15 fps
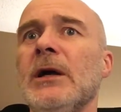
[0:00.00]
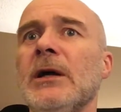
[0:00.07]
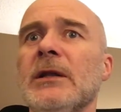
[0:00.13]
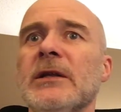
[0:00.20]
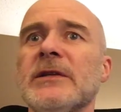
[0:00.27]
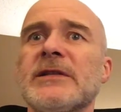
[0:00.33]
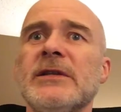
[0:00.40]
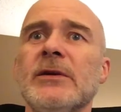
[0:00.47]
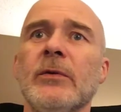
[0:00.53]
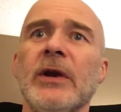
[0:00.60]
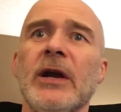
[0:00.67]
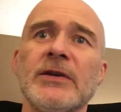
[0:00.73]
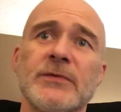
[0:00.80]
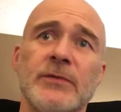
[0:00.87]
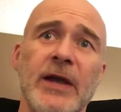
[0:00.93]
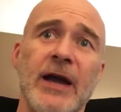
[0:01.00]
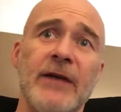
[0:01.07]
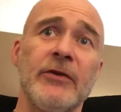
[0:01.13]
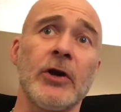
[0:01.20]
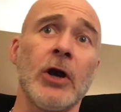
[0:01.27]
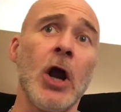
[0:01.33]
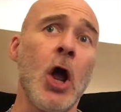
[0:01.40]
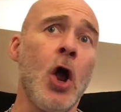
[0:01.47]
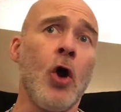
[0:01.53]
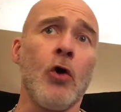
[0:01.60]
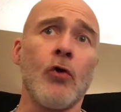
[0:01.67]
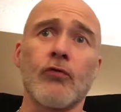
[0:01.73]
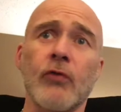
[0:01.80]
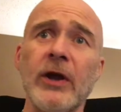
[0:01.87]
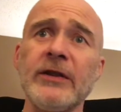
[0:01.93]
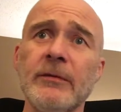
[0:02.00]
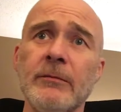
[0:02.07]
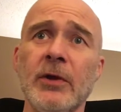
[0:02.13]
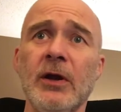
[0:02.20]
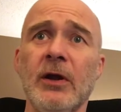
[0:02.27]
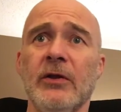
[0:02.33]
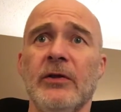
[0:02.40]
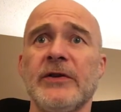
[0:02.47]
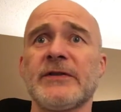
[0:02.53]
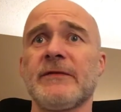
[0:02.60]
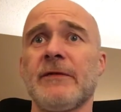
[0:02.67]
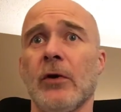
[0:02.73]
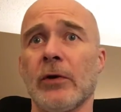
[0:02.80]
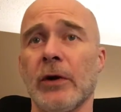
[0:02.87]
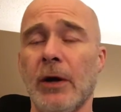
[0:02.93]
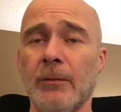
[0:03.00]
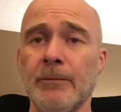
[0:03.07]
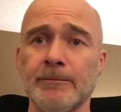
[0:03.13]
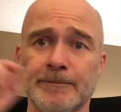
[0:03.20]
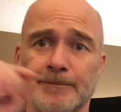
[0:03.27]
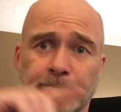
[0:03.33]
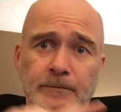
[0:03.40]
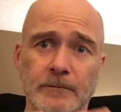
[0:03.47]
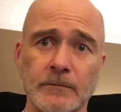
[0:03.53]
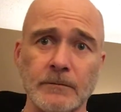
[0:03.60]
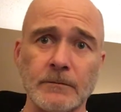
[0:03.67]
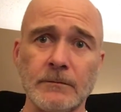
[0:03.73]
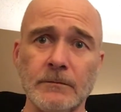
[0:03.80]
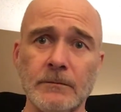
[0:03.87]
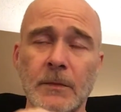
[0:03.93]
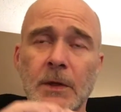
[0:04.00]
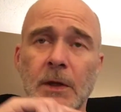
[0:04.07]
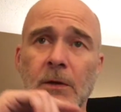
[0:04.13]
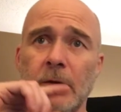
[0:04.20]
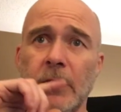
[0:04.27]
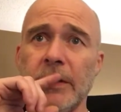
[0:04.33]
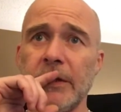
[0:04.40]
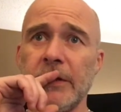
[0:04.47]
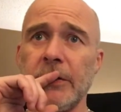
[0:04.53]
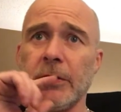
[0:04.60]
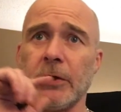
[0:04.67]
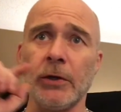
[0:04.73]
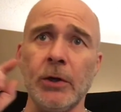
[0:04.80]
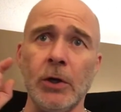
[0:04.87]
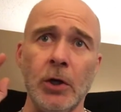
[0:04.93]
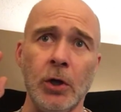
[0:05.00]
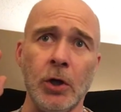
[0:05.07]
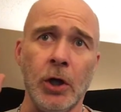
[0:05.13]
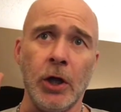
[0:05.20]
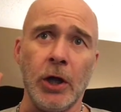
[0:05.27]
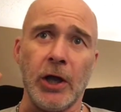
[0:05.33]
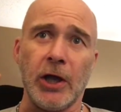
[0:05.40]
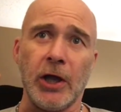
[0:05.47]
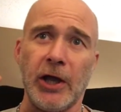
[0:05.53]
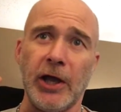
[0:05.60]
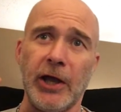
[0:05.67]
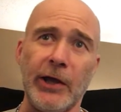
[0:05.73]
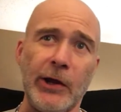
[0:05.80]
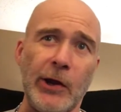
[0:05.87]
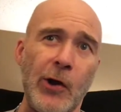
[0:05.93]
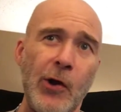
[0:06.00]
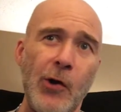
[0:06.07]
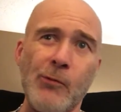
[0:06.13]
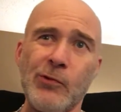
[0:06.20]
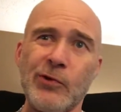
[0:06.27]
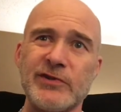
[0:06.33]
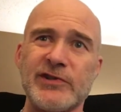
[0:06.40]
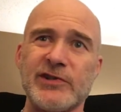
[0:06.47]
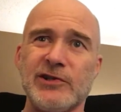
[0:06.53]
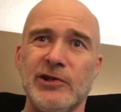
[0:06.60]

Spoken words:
Let's see what else we have here. Right in the middle of this photo, right here, it almost